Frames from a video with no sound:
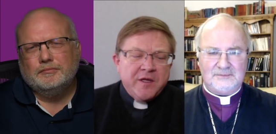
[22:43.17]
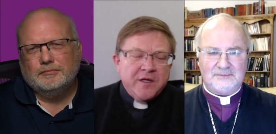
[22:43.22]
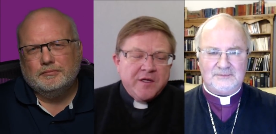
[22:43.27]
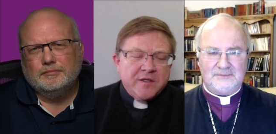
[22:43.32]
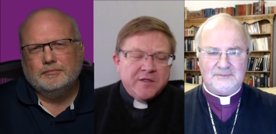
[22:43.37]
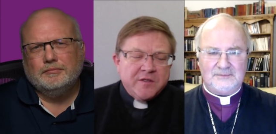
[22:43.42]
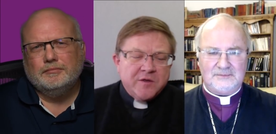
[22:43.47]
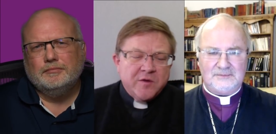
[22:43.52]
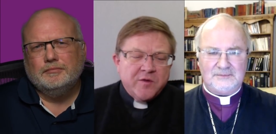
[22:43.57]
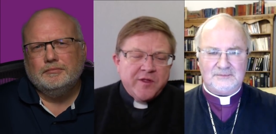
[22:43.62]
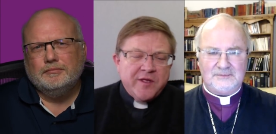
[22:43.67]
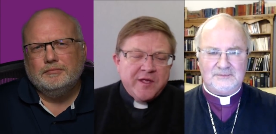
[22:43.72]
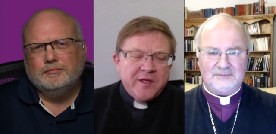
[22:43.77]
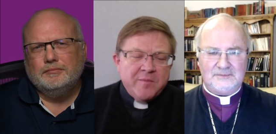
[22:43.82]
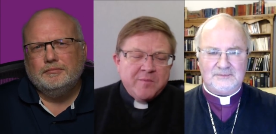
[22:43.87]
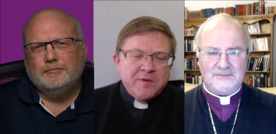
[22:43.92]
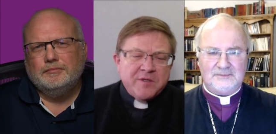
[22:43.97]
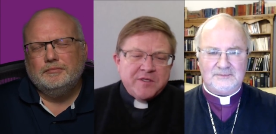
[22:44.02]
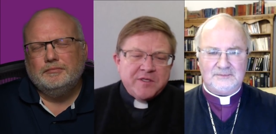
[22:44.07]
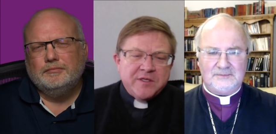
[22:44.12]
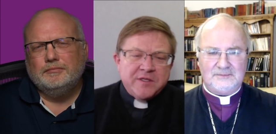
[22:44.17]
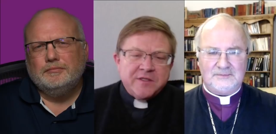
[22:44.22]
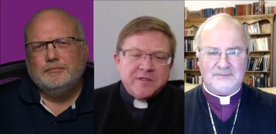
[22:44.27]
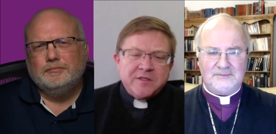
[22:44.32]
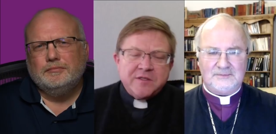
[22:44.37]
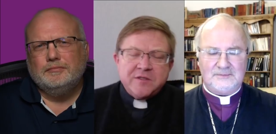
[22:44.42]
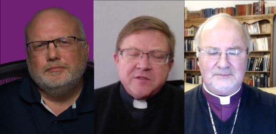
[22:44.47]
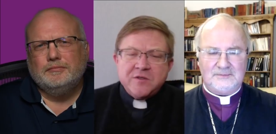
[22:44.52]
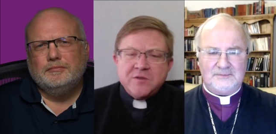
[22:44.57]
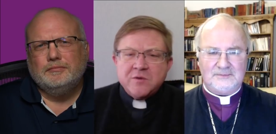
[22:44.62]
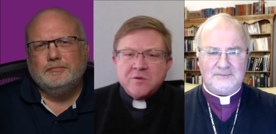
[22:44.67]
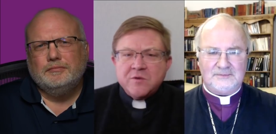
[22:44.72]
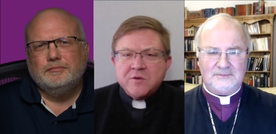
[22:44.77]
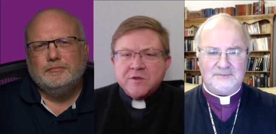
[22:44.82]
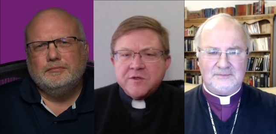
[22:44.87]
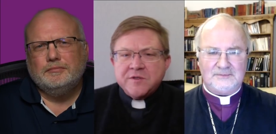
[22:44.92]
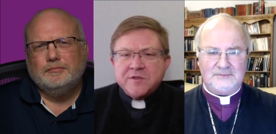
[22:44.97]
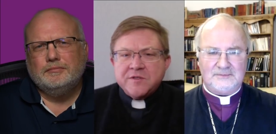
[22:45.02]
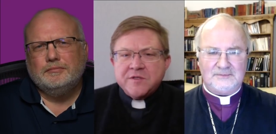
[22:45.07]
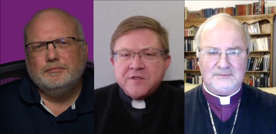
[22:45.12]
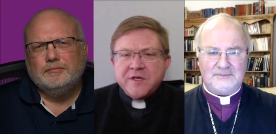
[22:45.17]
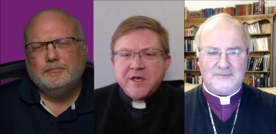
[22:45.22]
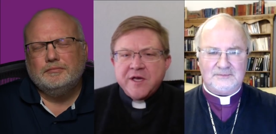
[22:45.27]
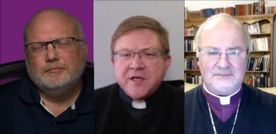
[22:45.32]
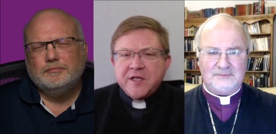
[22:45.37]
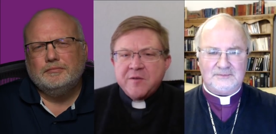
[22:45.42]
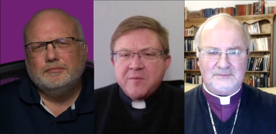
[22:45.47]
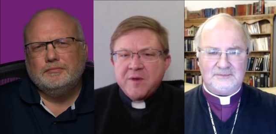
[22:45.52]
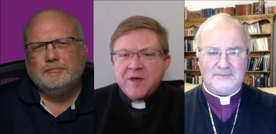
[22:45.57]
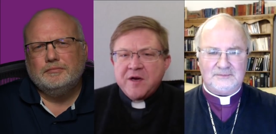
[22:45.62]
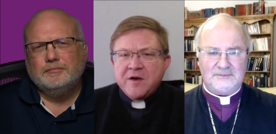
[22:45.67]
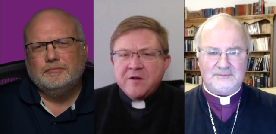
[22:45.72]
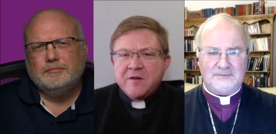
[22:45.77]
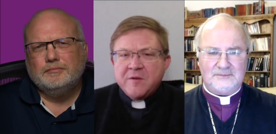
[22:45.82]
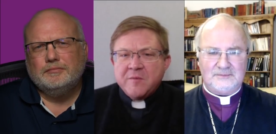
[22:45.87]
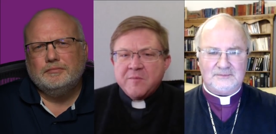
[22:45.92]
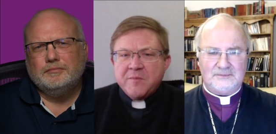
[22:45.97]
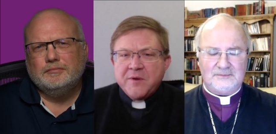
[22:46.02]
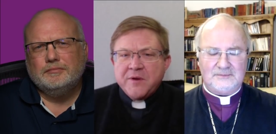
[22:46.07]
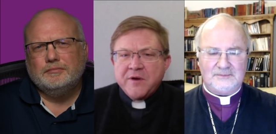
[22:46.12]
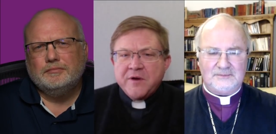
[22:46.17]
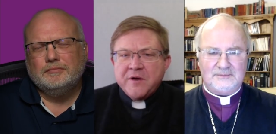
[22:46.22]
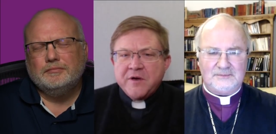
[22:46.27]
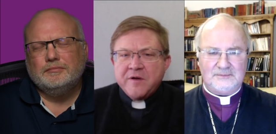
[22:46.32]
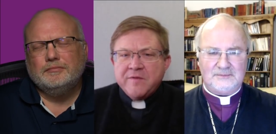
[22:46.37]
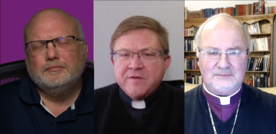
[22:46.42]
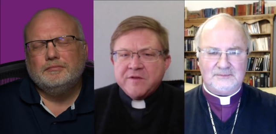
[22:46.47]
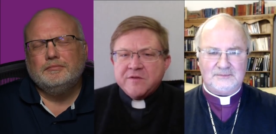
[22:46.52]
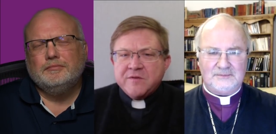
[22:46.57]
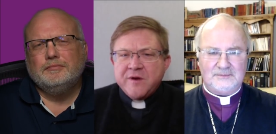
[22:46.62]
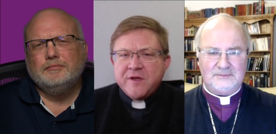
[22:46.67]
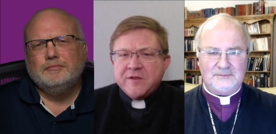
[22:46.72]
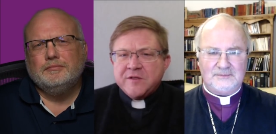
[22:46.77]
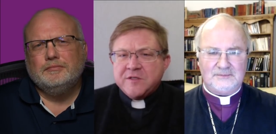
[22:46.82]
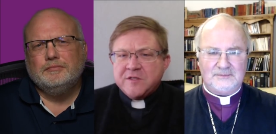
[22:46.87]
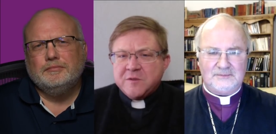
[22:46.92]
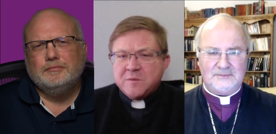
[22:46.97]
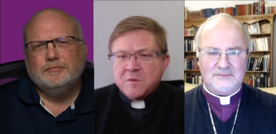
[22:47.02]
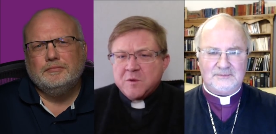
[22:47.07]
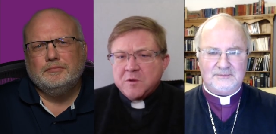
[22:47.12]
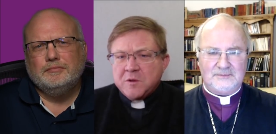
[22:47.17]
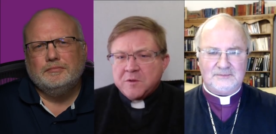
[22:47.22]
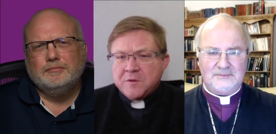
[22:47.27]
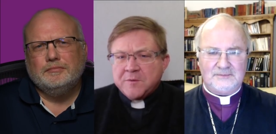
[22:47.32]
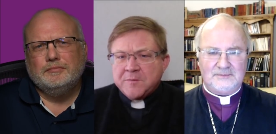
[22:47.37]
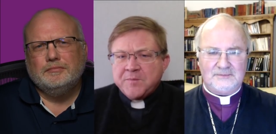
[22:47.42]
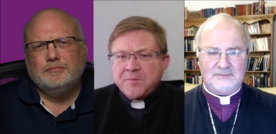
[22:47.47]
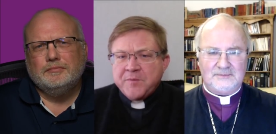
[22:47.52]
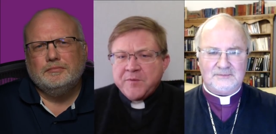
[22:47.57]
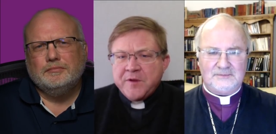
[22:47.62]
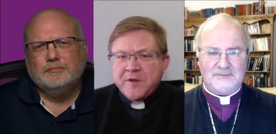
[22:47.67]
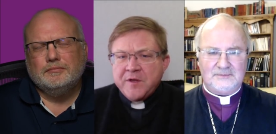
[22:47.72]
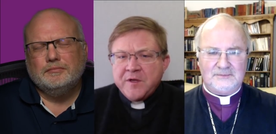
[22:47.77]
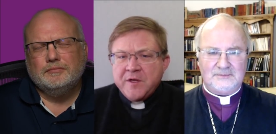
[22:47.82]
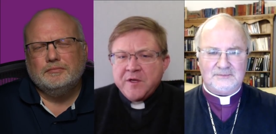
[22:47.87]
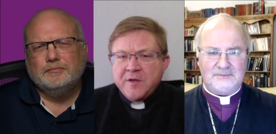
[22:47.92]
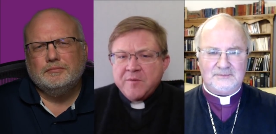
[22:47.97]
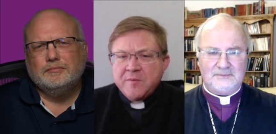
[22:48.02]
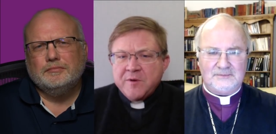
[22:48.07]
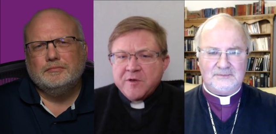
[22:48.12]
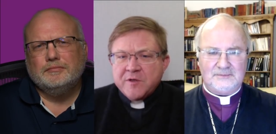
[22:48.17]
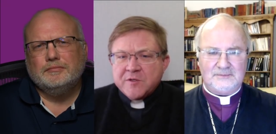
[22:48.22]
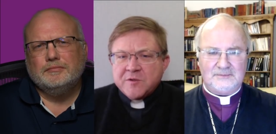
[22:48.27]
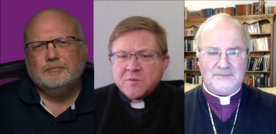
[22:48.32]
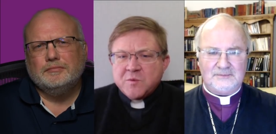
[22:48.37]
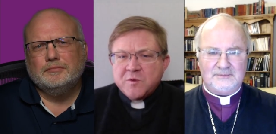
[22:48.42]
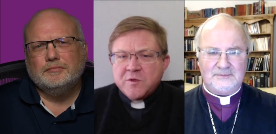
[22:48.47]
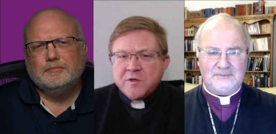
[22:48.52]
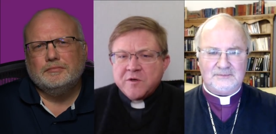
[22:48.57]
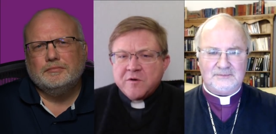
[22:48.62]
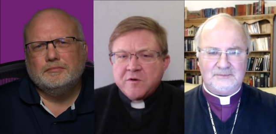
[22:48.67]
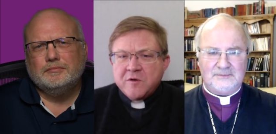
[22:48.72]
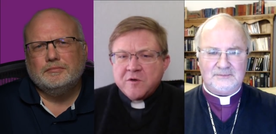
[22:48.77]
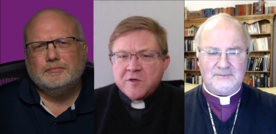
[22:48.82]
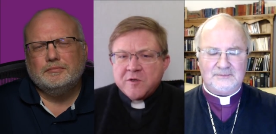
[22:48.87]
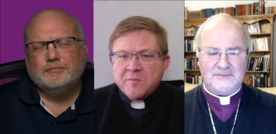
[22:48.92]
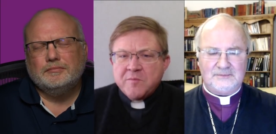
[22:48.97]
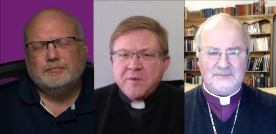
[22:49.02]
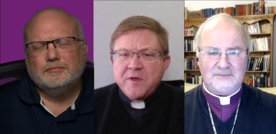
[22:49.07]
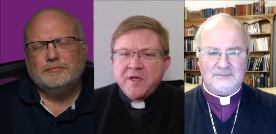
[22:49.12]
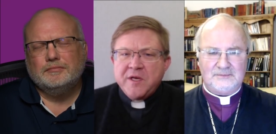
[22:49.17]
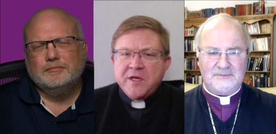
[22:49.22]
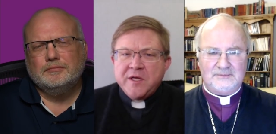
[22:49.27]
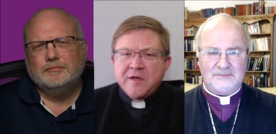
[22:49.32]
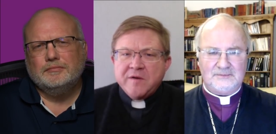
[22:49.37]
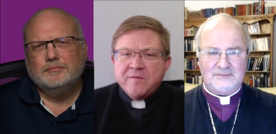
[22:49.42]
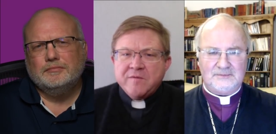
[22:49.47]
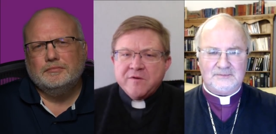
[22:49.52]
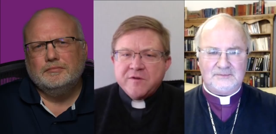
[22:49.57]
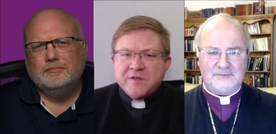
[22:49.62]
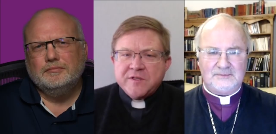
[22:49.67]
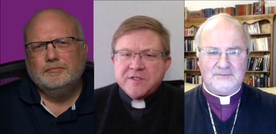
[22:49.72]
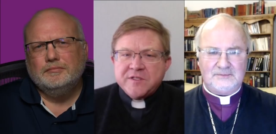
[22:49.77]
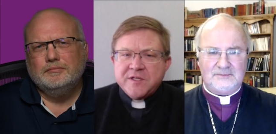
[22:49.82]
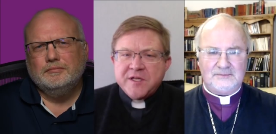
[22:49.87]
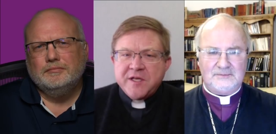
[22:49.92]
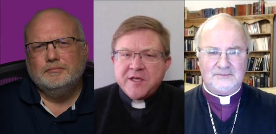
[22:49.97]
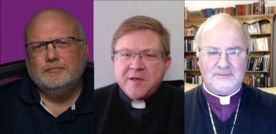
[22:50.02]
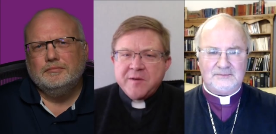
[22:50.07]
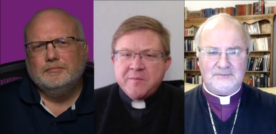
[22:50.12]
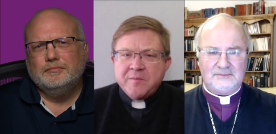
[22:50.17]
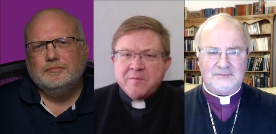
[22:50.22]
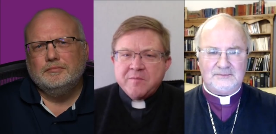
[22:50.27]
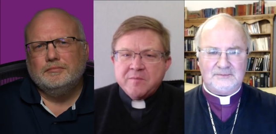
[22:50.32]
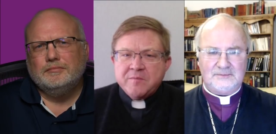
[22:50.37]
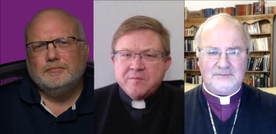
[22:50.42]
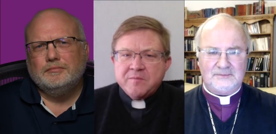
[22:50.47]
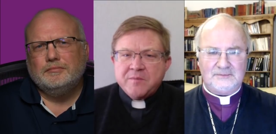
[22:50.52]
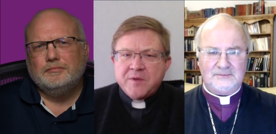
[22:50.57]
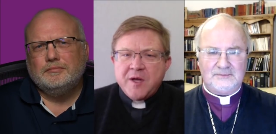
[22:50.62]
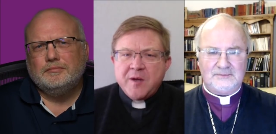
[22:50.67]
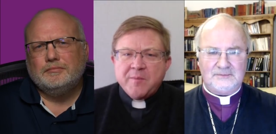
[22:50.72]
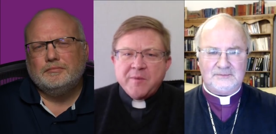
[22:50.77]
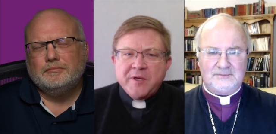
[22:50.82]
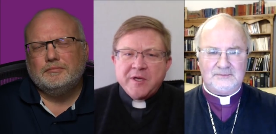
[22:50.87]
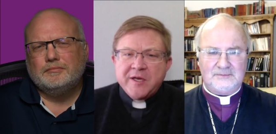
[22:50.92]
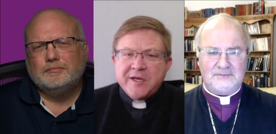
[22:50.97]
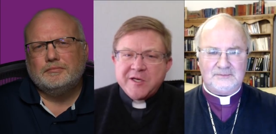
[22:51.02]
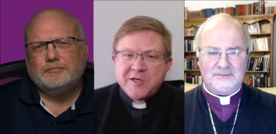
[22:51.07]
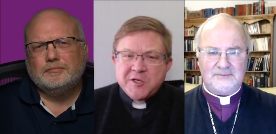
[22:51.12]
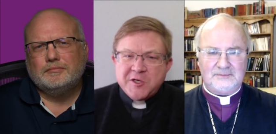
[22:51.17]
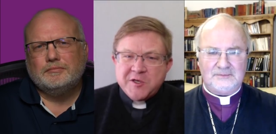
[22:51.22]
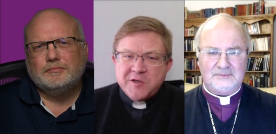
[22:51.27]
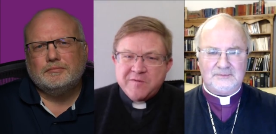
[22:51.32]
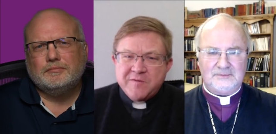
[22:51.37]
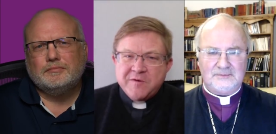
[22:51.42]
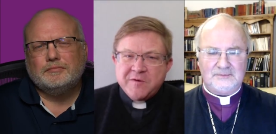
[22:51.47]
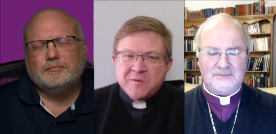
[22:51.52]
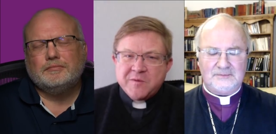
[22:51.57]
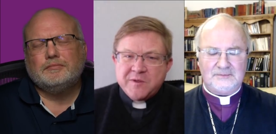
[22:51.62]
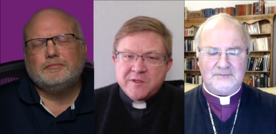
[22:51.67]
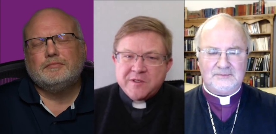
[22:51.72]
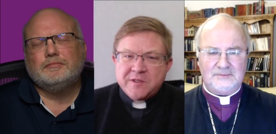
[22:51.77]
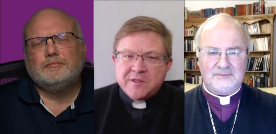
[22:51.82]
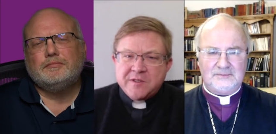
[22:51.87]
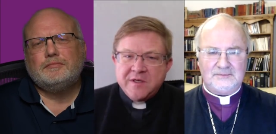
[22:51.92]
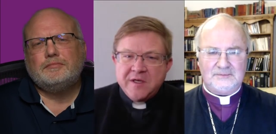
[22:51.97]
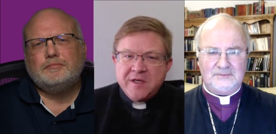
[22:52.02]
Speaker 1: So the impetus towards the ecumenical imperative is rather small, because we're all competing for the same population, if you will,